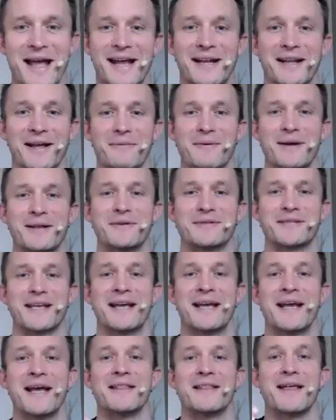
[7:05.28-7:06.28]
Like when you
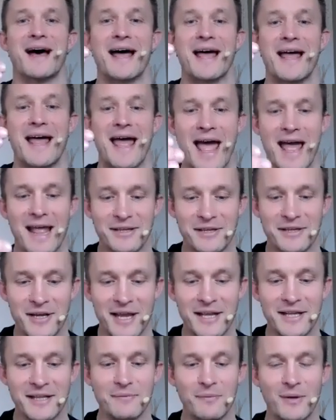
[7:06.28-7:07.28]
say that
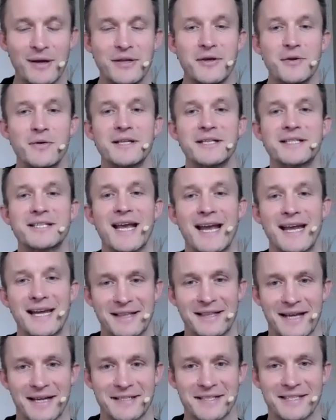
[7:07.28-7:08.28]
when you can
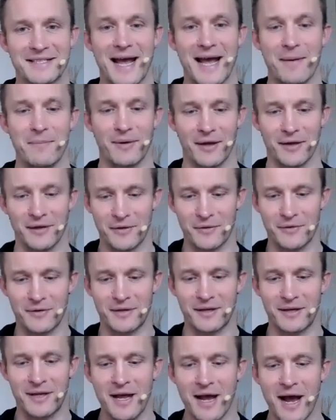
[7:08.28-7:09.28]
take that step, like you
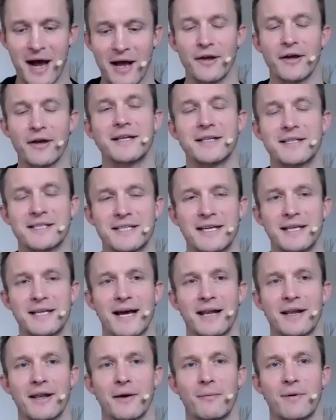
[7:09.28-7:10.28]
can, and I can see
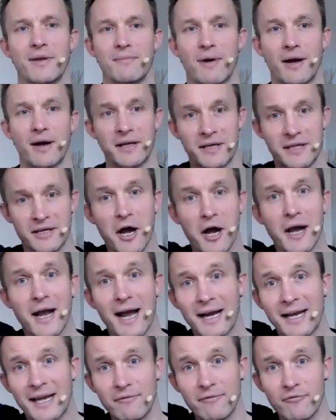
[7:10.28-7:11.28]
that like with my
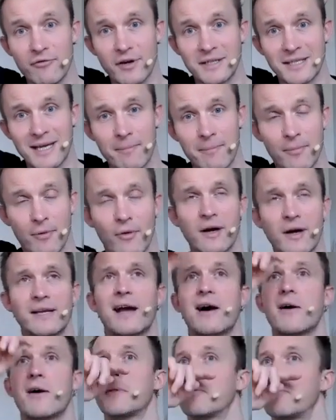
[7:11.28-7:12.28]
kayaking, for example, I
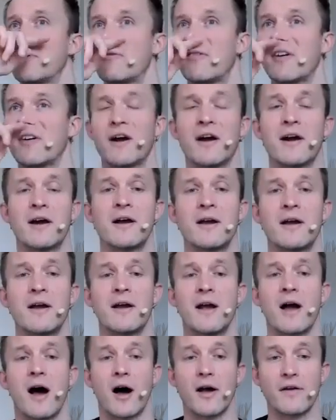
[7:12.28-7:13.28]
get on the river,
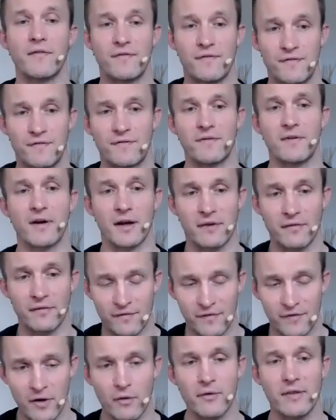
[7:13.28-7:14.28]
I can
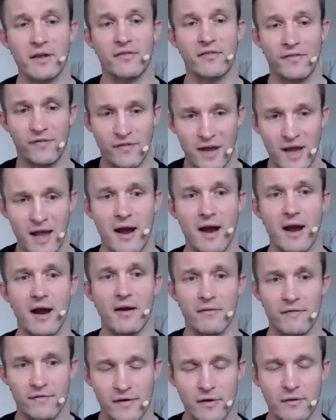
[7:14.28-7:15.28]
feel this
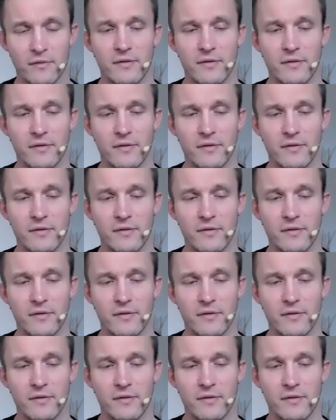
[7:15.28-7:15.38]
fear,